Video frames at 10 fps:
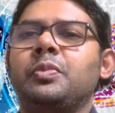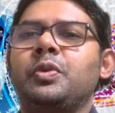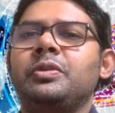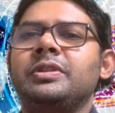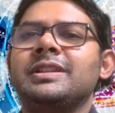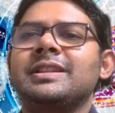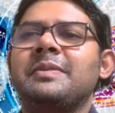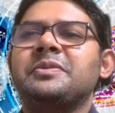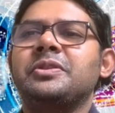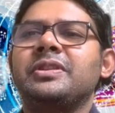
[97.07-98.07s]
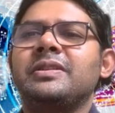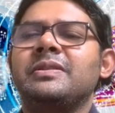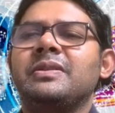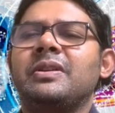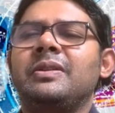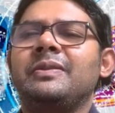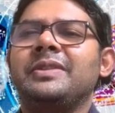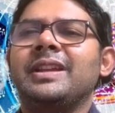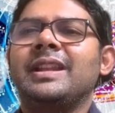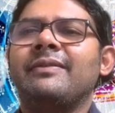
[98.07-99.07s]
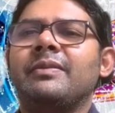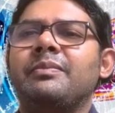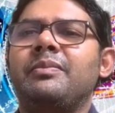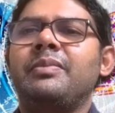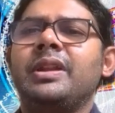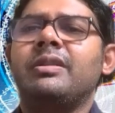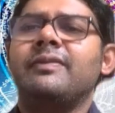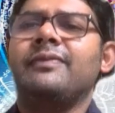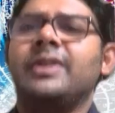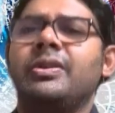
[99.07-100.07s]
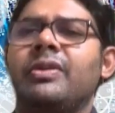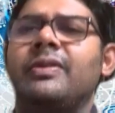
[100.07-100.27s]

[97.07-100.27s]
pull this up so all of you can have a better view of